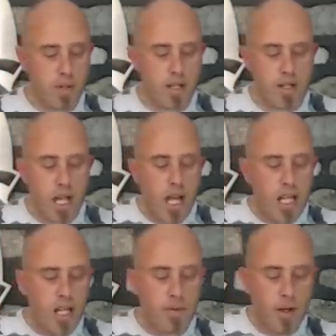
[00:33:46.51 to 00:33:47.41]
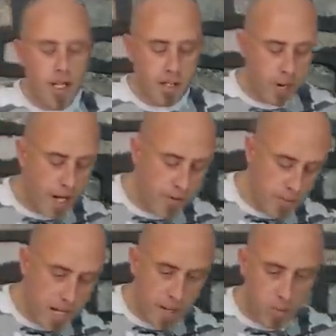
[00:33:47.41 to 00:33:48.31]
because if you think about it, the
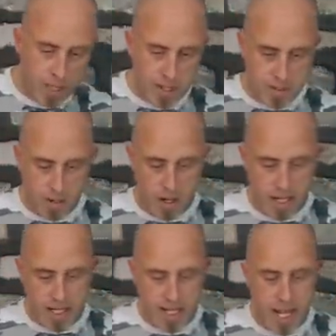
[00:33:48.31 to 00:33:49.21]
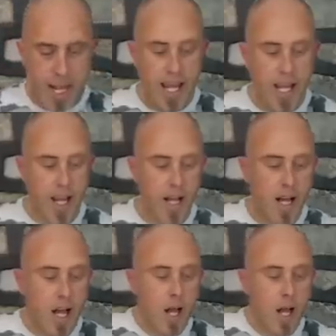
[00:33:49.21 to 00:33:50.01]
main wing spar is here.